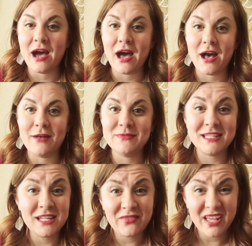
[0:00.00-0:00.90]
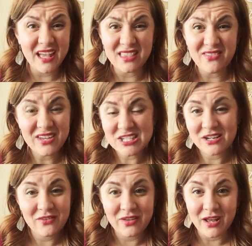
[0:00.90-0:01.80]
didn't even get the vision
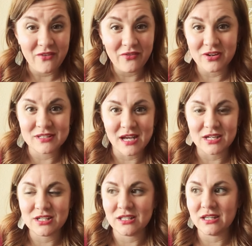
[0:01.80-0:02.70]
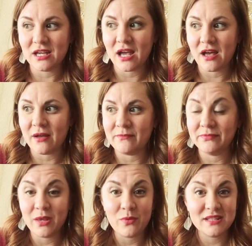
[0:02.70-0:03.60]
of it at first, actually.
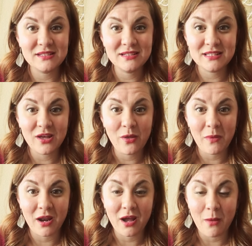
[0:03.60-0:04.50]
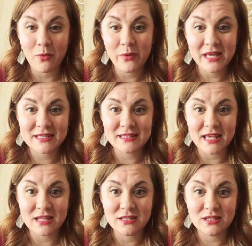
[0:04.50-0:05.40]
It wasn't until about a couple weeks
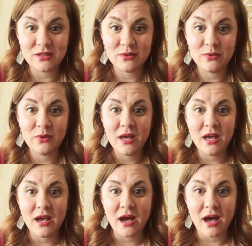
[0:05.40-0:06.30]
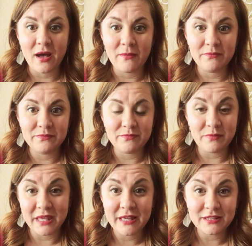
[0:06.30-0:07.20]
into
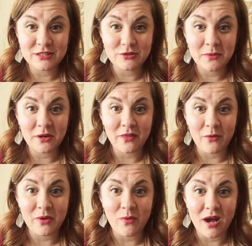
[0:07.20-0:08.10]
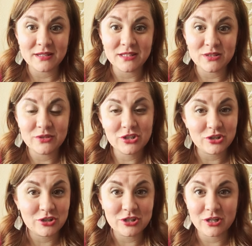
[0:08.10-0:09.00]
being a distributor that we walked into a
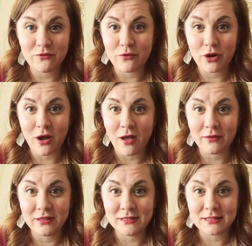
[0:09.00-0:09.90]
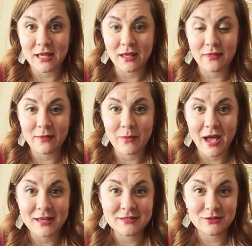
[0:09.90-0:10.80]
church in Fort Collins, and the
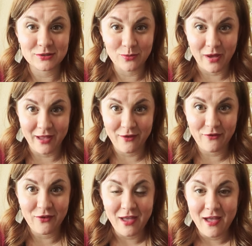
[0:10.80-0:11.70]
pastor's wife,